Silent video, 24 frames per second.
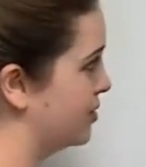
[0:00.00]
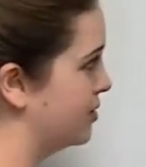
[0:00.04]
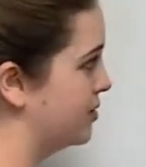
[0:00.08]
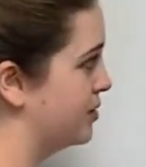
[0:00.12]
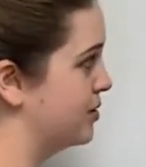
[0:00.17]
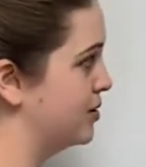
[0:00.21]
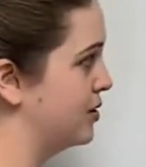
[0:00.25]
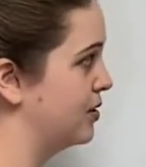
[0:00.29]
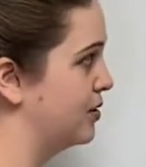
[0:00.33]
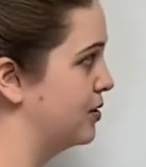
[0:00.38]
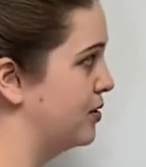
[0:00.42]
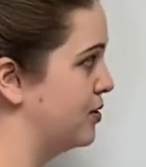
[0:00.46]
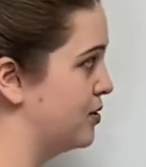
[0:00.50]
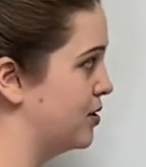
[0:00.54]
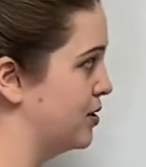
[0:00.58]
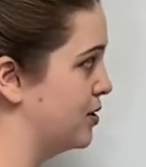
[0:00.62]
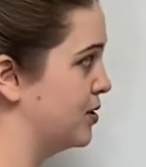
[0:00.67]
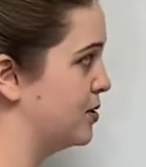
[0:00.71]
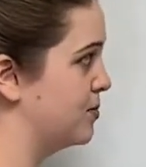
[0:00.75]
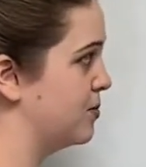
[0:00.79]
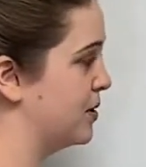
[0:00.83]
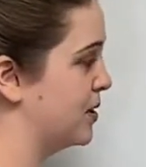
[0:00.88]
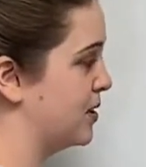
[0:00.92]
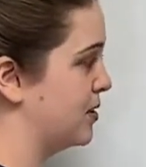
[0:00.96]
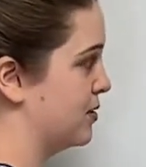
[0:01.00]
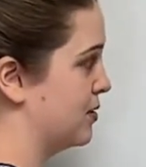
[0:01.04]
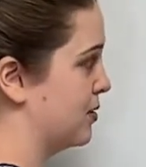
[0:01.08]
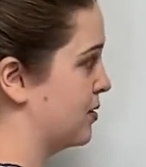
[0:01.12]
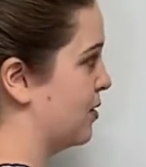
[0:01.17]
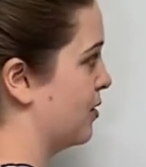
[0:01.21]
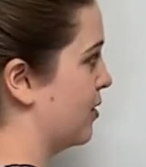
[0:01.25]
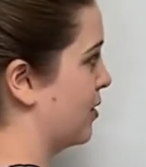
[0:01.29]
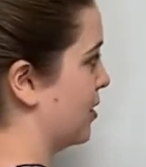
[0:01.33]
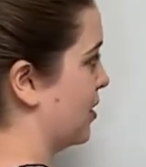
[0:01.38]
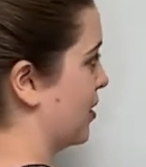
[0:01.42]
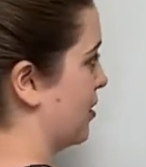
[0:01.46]
solutions because they're
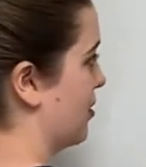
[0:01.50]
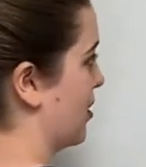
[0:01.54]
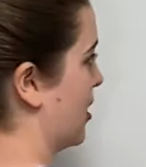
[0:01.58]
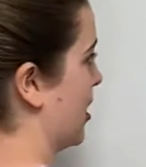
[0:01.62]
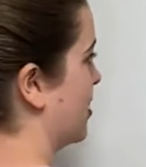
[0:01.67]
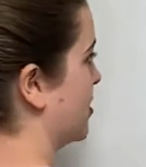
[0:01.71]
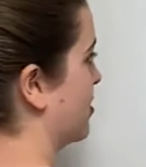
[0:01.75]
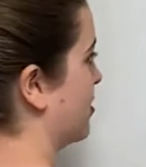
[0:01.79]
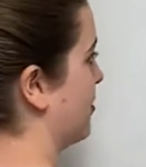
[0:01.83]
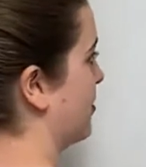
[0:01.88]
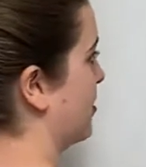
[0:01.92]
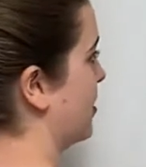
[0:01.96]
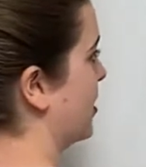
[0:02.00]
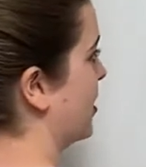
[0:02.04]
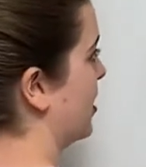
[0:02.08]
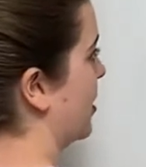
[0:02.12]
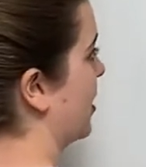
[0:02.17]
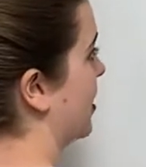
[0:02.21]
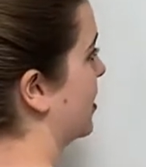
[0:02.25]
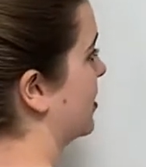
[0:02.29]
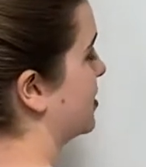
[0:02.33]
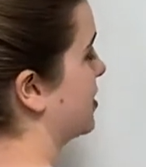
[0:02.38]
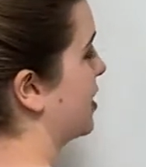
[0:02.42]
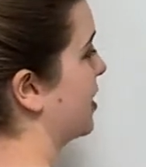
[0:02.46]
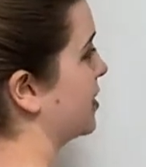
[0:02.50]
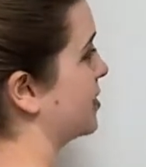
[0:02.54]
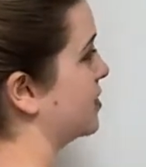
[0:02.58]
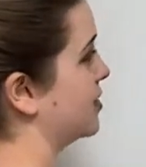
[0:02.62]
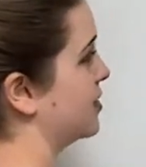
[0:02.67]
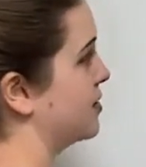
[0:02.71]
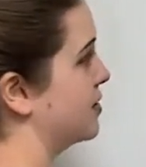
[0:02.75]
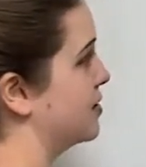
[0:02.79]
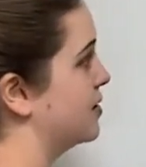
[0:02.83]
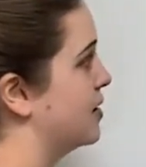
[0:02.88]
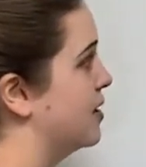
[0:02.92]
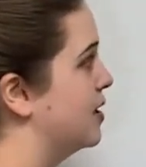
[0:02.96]
going to cross over the
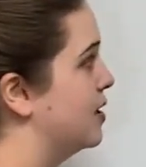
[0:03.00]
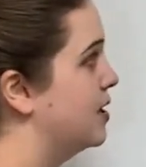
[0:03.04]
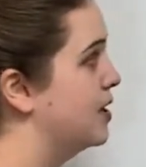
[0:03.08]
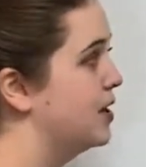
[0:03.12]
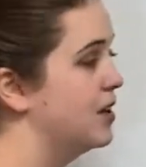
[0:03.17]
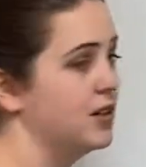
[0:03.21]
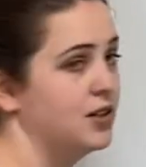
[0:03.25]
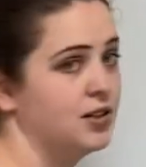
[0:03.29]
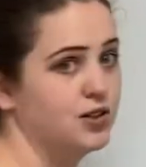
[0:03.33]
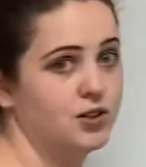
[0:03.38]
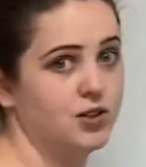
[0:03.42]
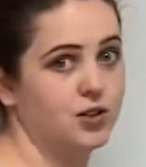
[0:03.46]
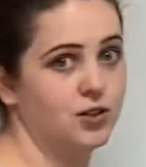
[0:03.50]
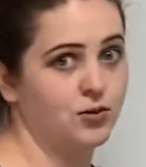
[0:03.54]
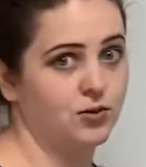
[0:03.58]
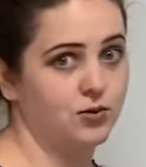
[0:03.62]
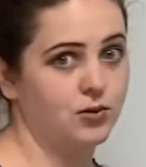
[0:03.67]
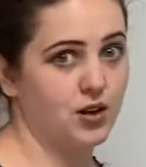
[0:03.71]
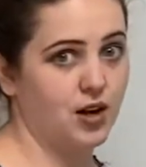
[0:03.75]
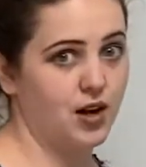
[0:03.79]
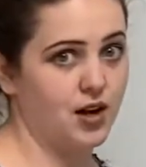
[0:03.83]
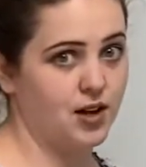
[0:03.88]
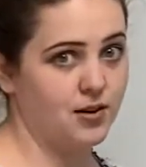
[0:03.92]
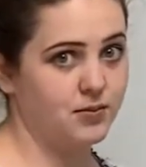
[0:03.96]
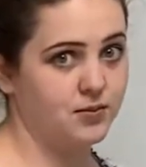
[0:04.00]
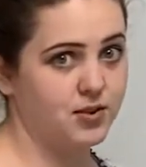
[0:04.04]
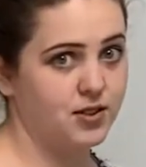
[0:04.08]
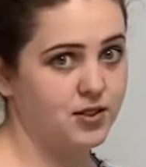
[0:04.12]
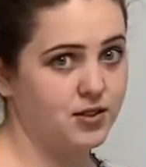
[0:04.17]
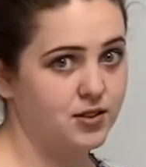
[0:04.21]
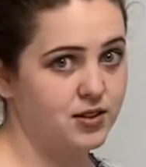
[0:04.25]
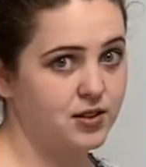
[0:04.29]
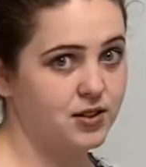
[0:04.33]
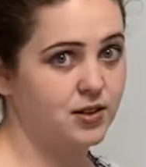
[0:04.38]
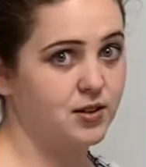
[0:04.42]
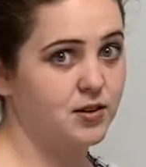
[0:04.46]
x-axis 2 times.
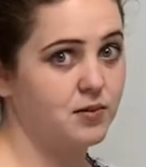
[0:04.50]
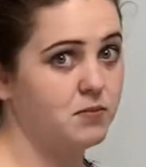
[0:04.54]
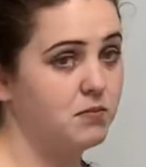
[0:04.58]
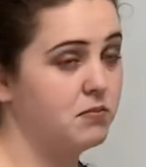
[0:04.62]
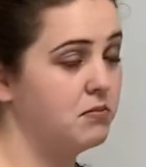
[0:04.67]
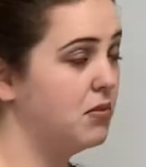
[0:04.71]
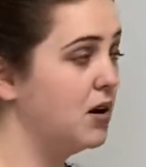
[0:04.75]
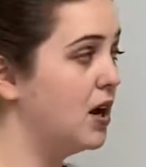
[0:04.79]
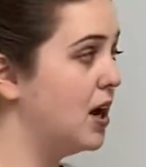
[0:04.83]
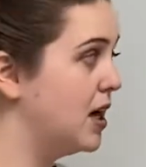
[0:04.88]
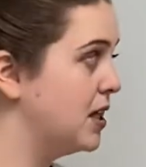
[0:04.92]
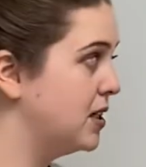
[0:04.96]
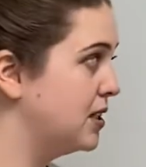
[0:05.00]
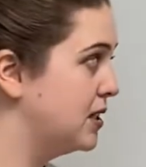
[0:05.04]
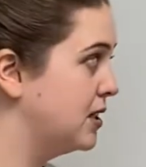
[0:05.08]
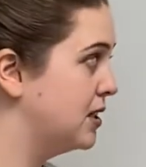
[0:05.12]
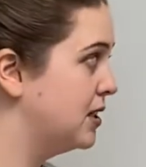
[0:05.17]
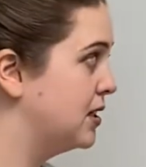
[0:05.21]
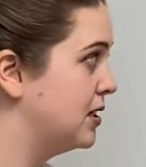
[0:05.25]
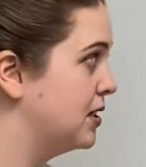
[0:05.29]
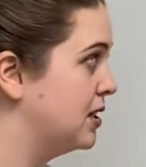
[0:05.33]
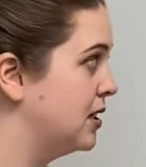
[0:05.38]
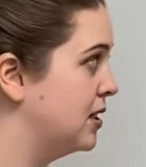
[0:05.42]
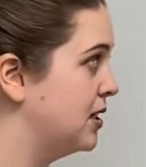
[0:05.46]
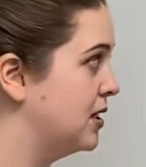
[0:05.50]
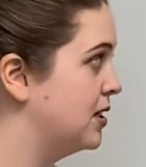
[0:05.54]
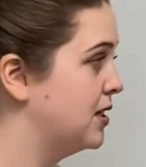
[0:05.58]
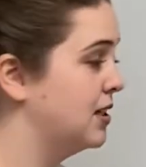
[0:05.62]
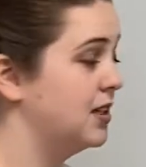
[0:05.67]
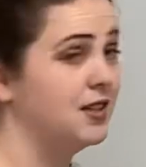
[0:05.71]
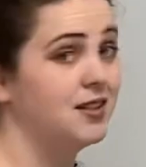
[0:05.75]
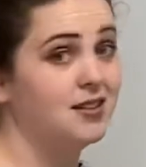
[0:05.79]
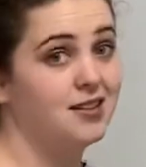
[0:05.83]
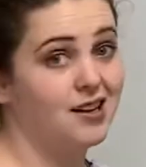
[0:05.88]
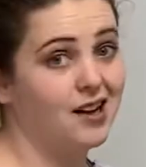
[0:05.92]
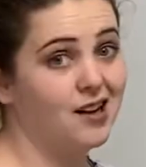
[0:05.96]
But
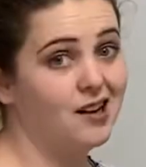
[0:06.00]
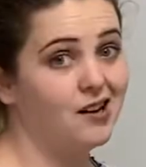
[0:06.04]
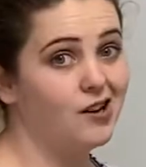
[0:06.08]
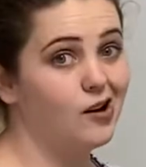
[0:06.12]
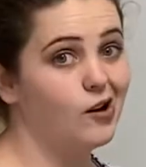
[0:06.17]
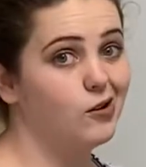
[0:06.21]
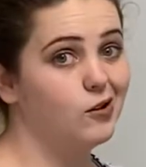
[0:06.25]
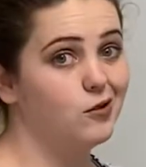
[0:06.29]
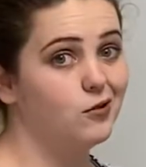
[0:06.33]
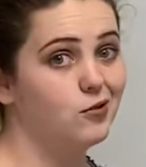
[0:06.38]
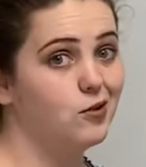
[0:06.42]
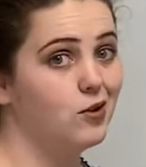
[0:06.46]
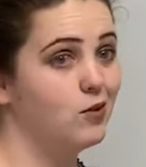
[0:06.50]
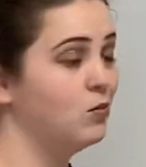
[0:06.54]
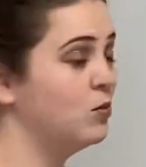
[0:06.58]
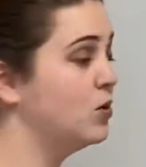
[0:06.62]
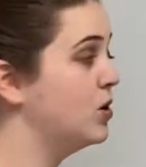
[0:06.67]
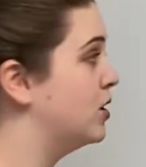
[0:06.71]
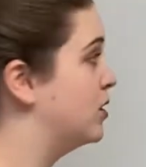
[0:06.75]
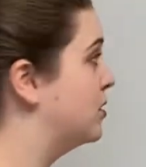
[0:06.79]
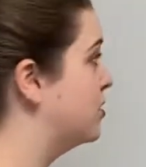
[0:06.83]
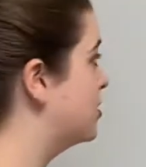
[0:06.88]
not all of them will.